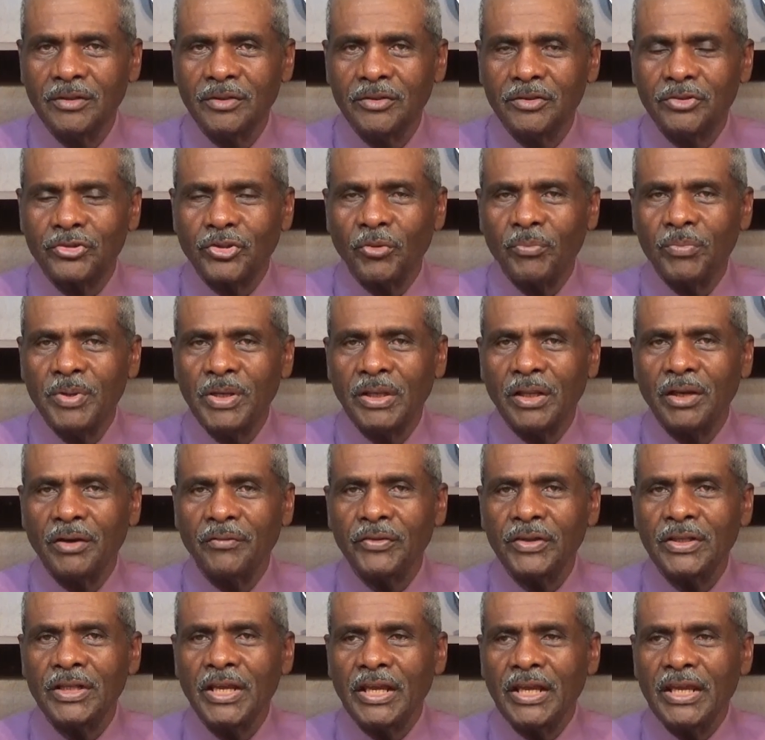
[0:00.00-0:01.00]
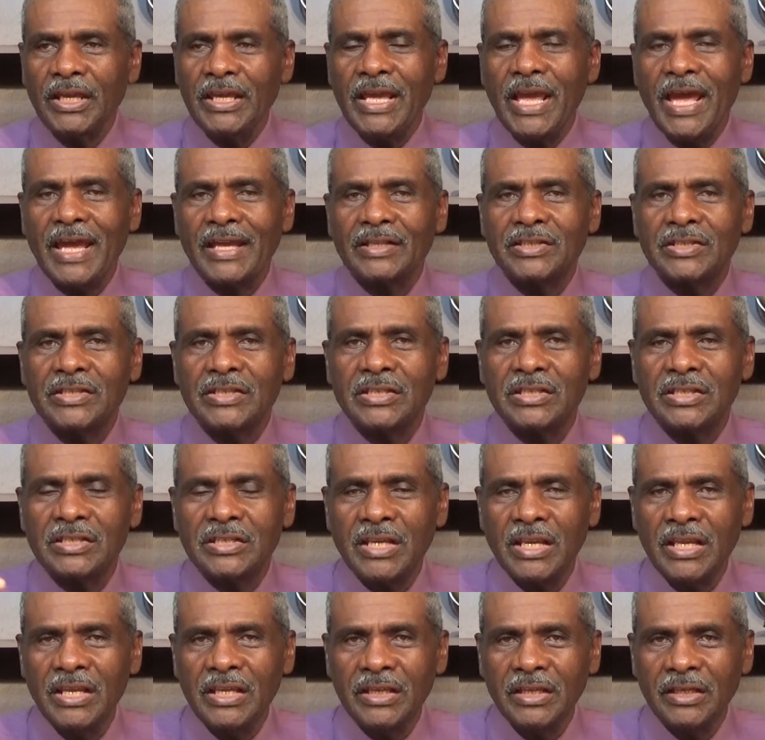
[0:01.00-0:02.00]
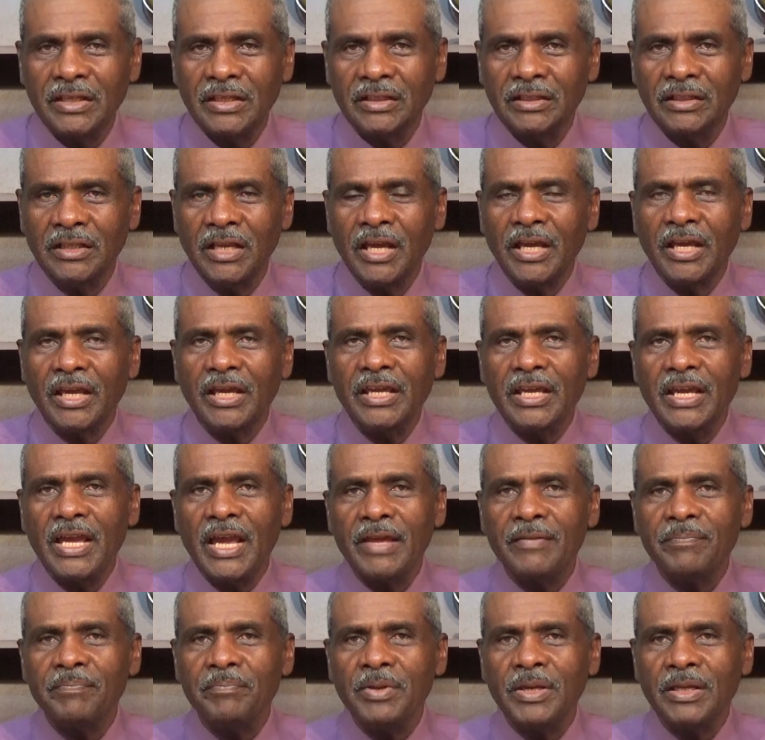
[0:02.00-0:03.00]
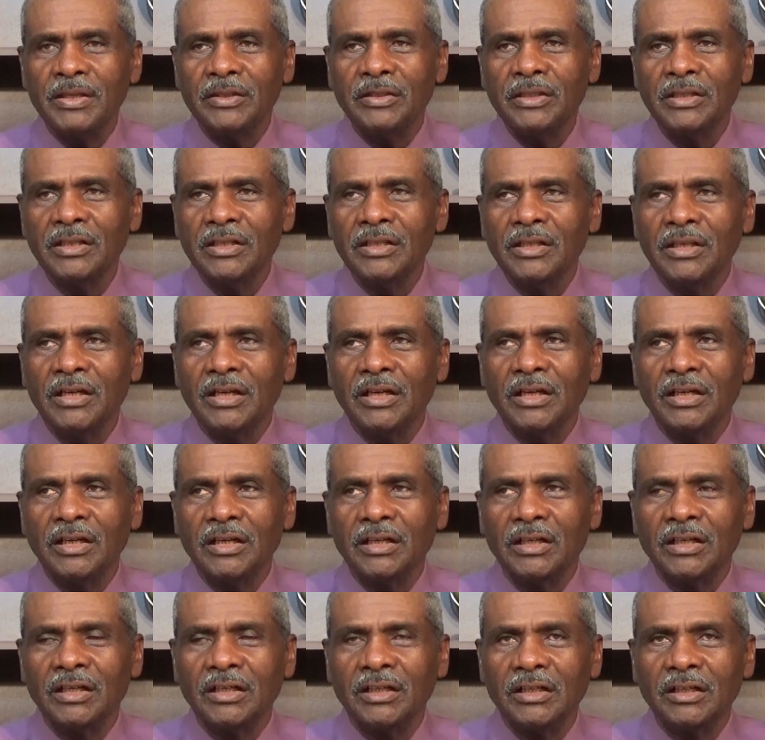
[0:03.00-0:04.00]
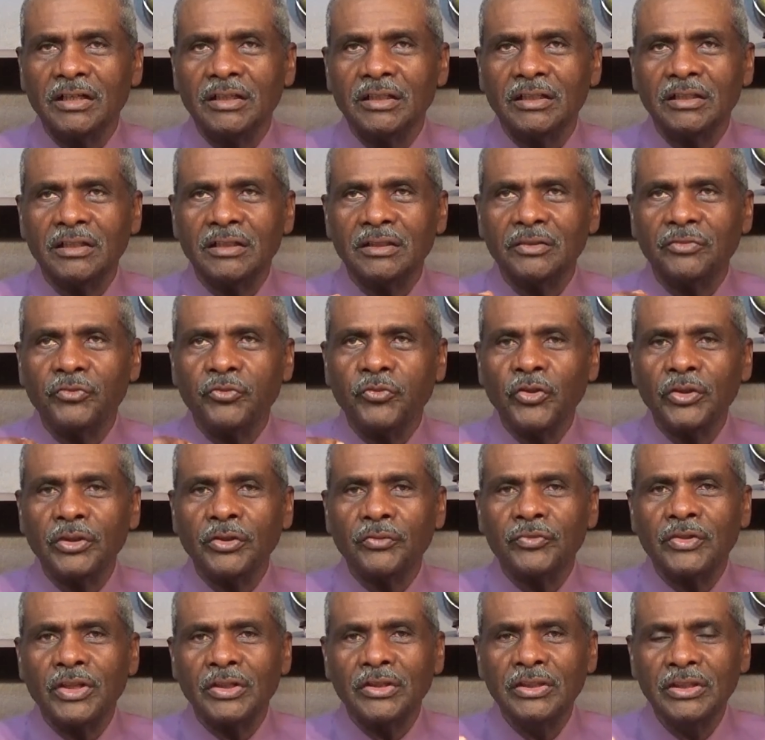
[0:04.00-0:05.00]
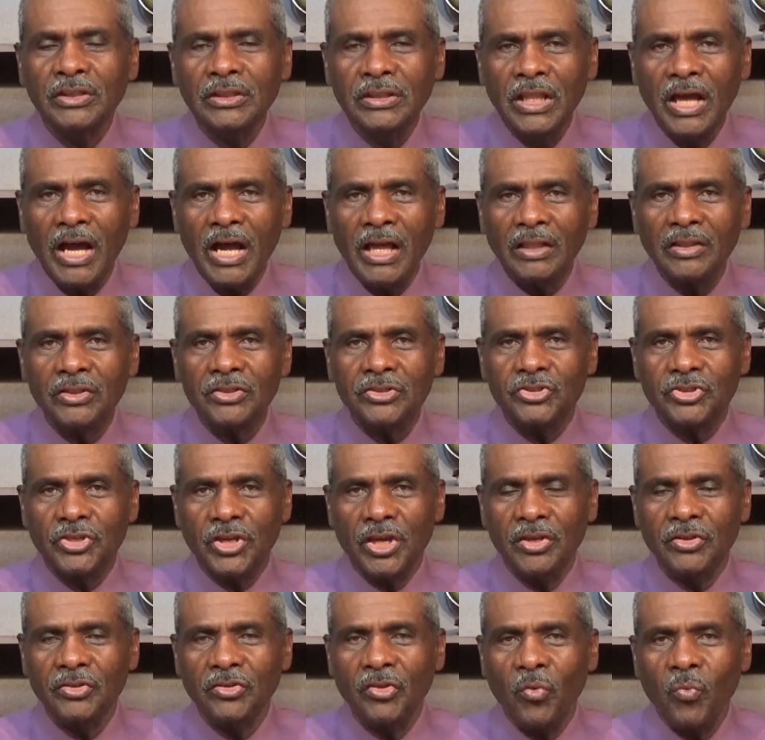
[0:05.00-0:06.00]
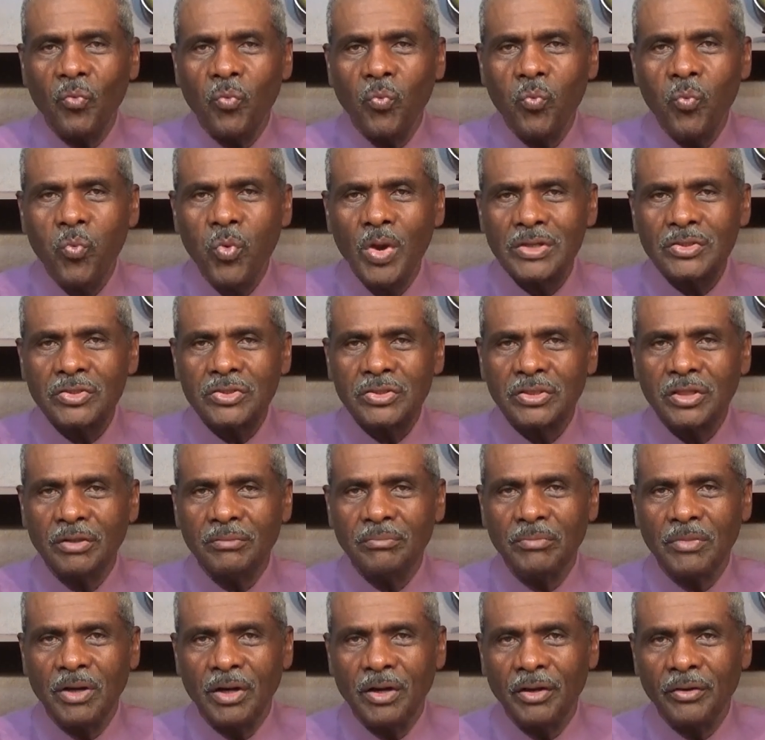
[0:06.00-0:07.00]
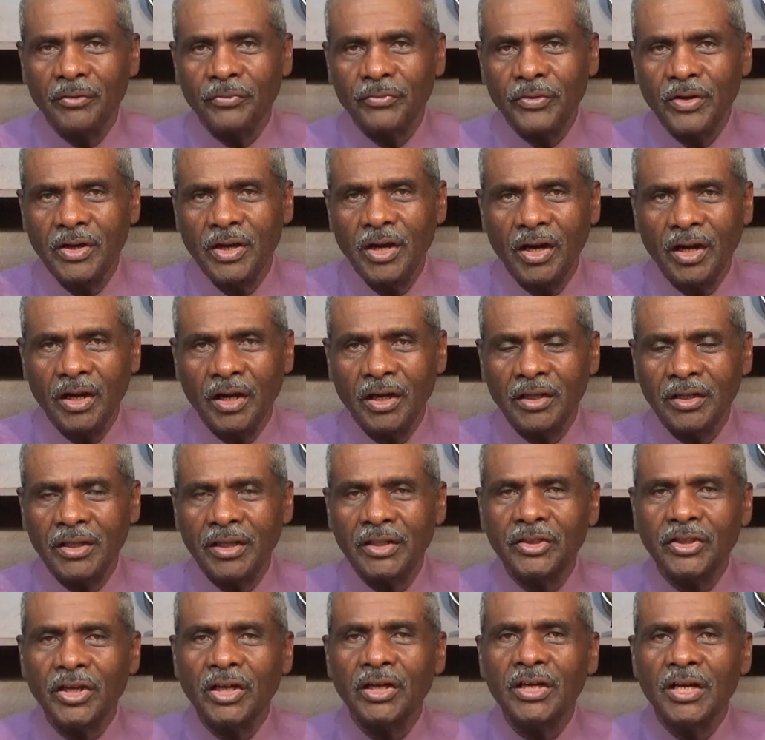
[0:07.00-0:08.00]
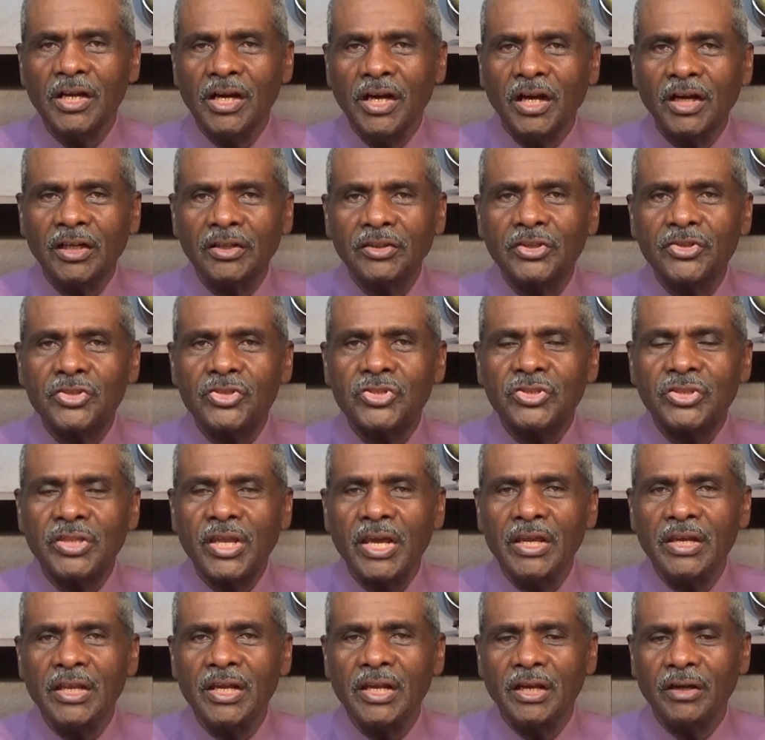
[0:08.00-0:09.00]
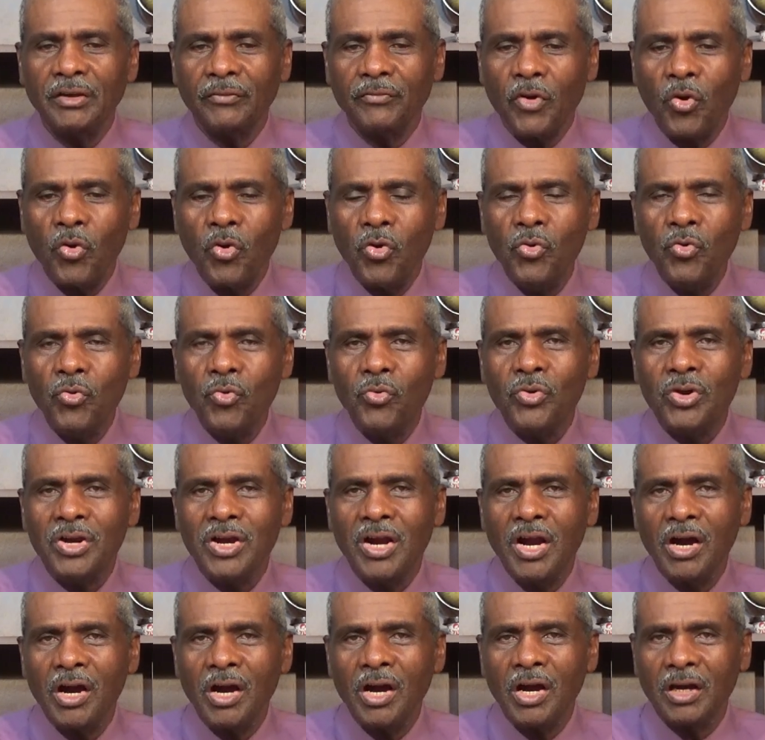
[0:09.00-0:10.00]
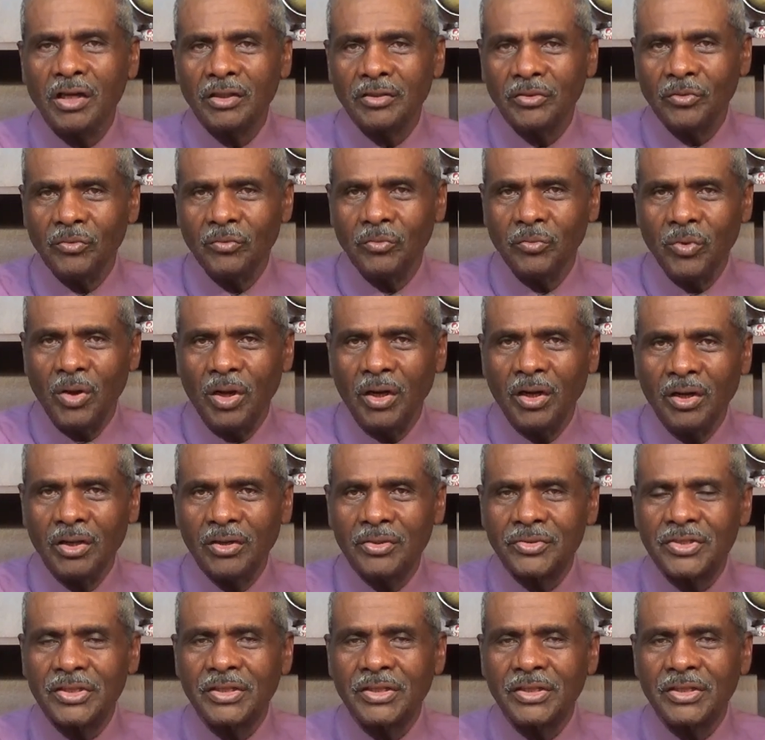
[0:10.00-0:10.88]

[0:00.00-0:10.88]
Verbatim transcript: So, beloved, he had seen, he had been uh, uh, uh, full of the knowledge and the wisdom of God and the understanding of who God was.